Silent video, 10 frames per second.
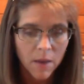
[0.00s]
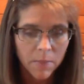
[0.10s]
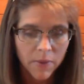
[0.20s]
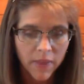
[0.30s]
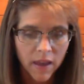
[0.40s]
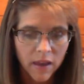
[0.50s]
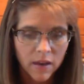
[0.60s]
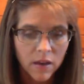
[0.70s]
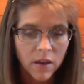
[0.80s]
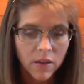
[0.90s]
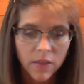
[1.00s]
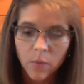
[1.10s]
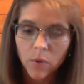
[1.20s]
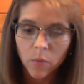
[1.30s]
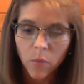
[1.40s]
But they that
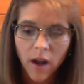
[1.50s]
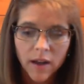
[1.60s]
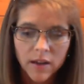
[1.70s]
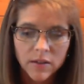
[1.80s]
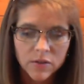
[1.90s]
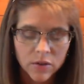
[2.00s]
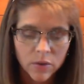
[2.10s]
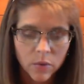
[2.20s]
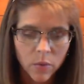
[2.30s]
were wise took